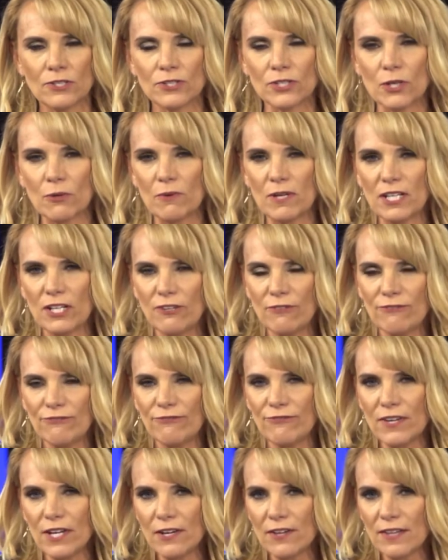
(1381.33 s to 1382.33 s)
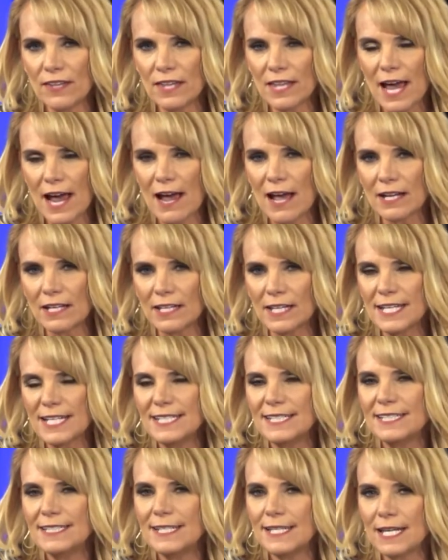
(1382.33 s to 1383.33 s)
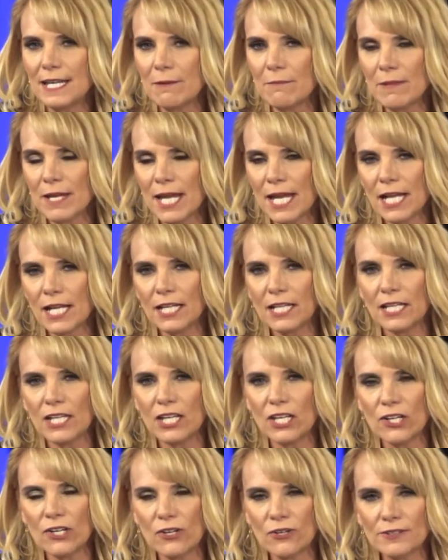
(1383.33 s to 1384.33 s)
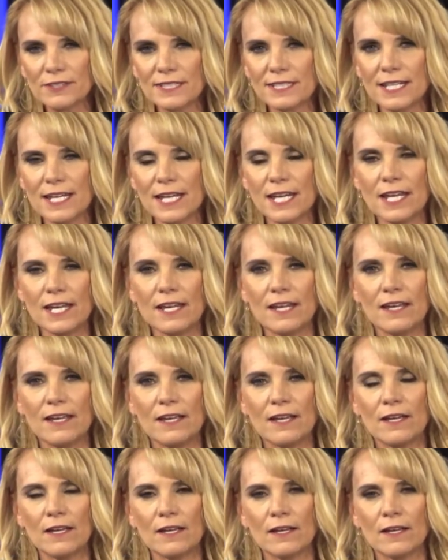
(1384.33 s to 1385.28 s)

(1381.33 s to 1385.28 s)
So when you feel that condemning, guilty,